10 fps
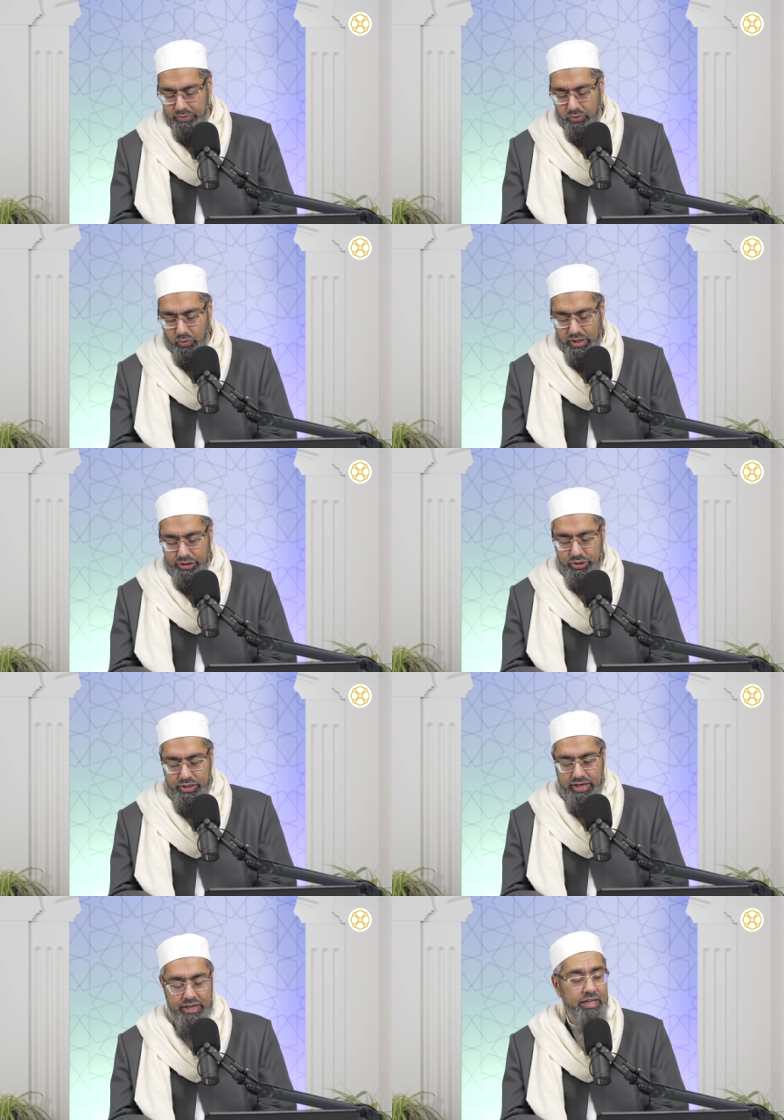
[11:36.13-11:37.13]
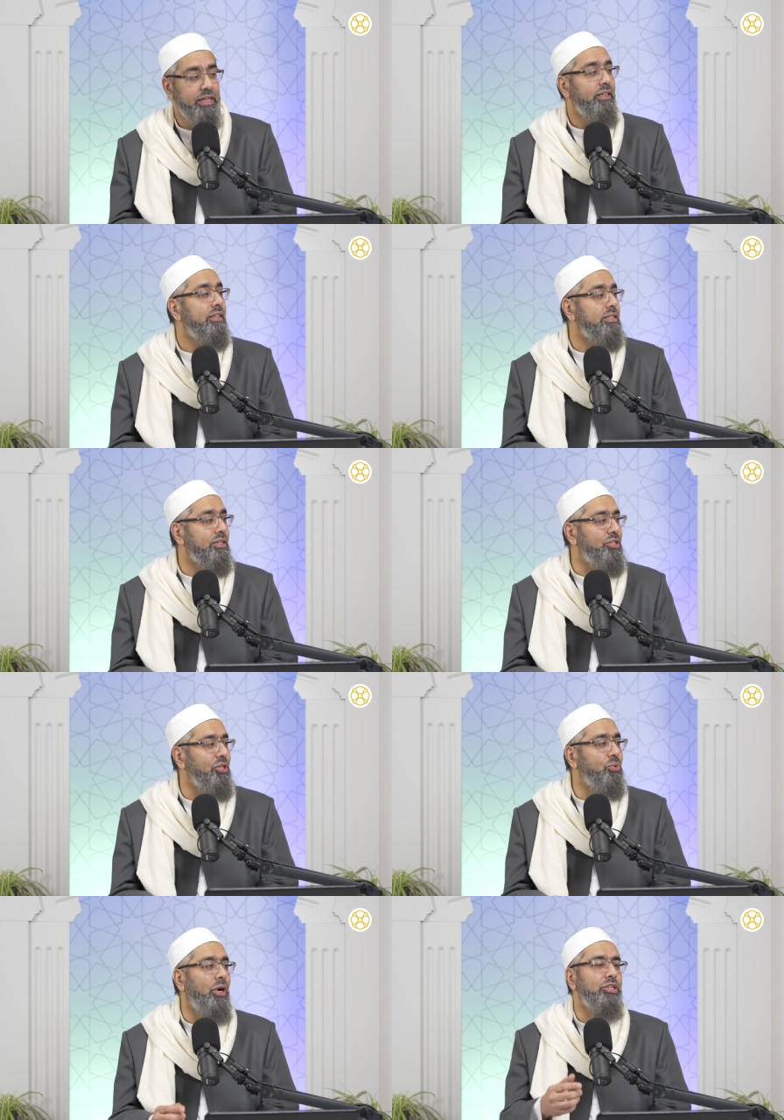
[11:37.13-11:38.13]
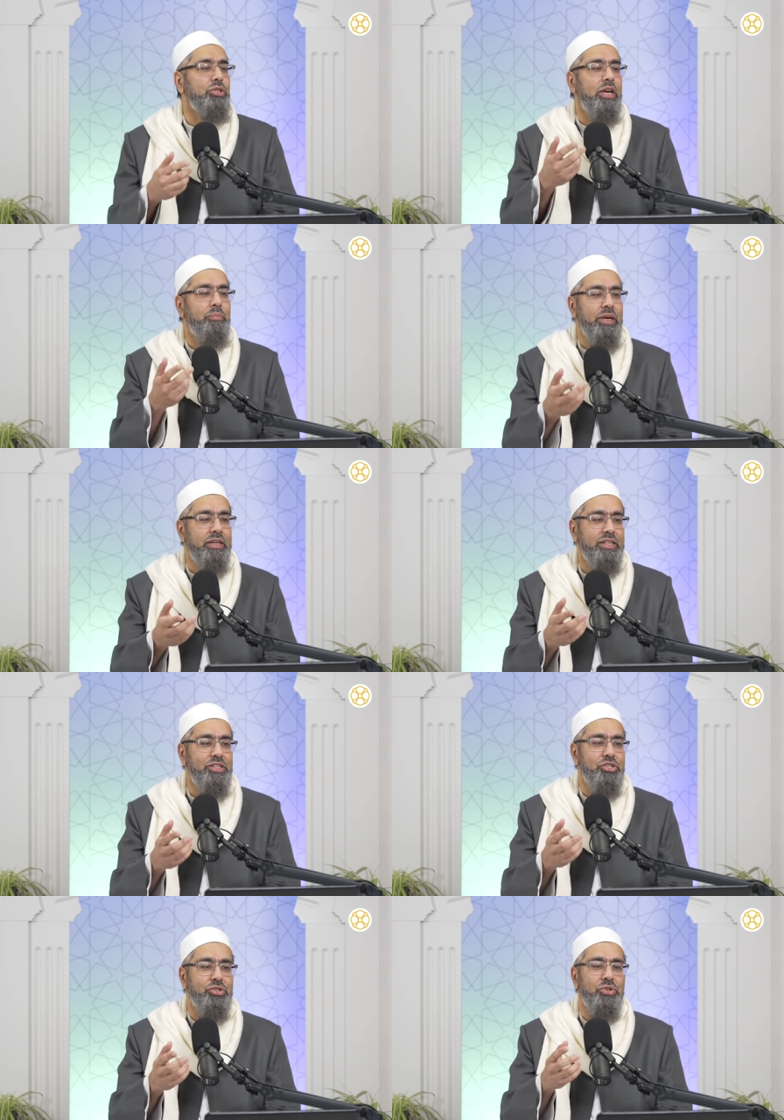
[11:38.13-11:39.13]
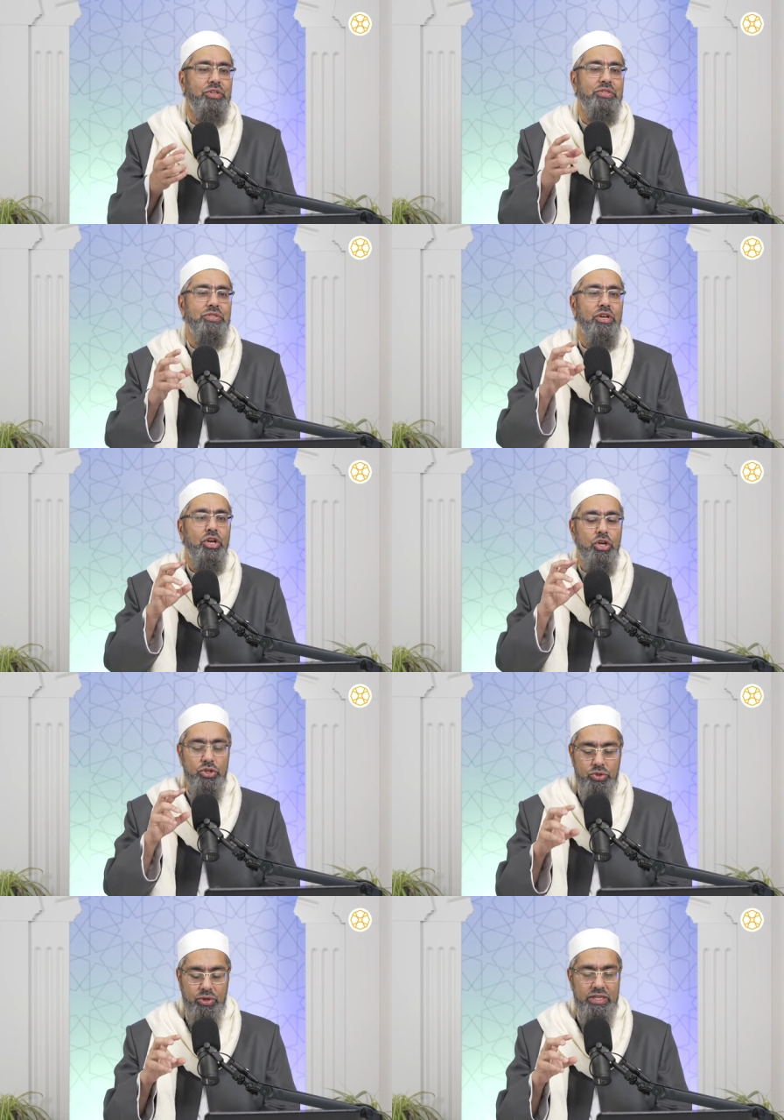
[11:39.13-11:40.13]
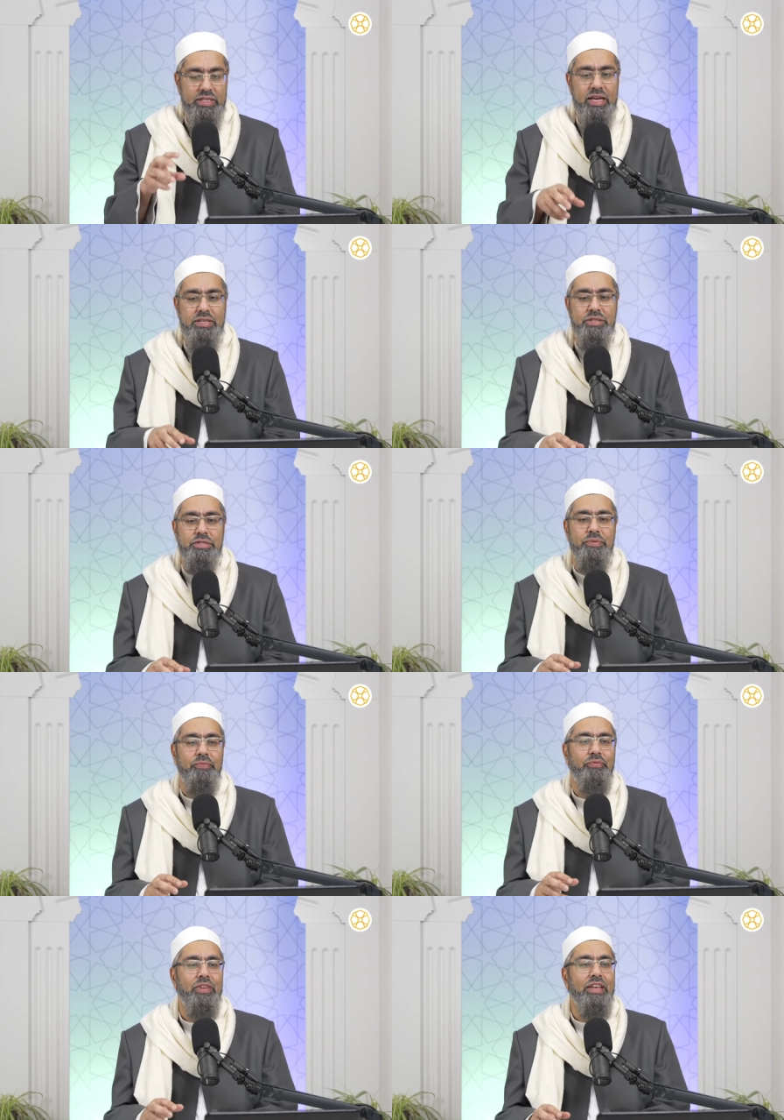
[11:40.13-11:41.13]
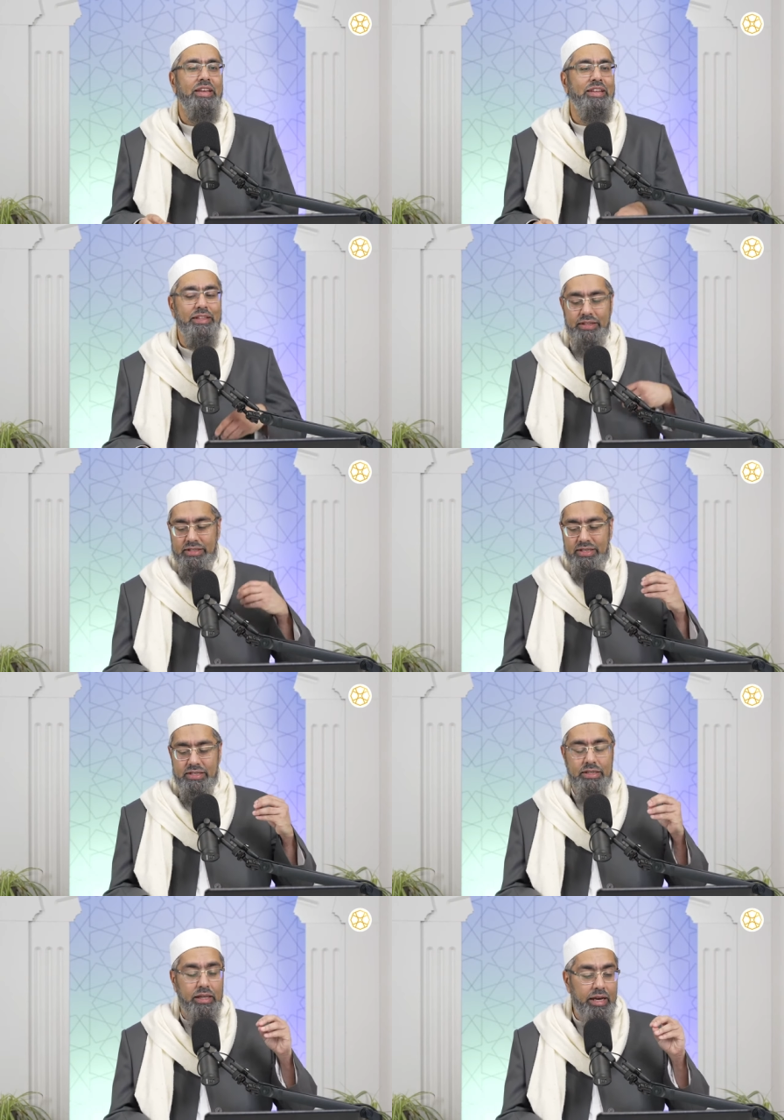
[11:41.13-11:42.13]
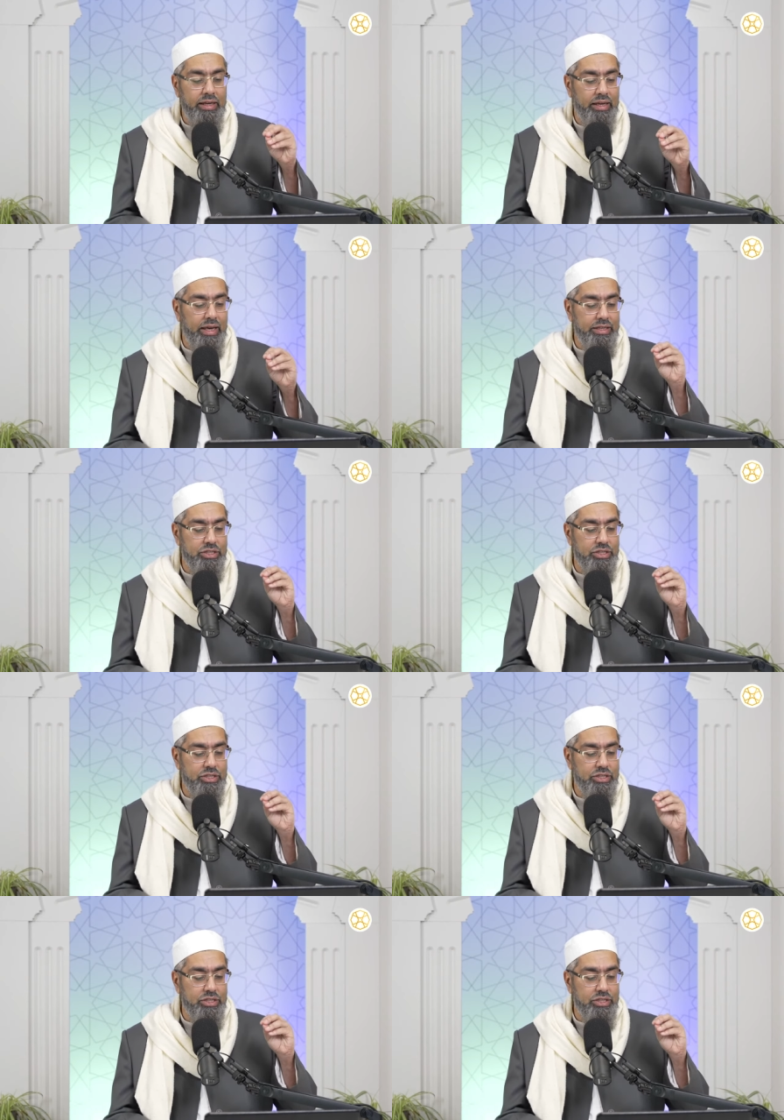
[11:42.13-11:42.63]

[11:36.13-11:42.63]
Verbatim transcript: Why should I listen to you. Why should I pay attention to this? So he says, This is like a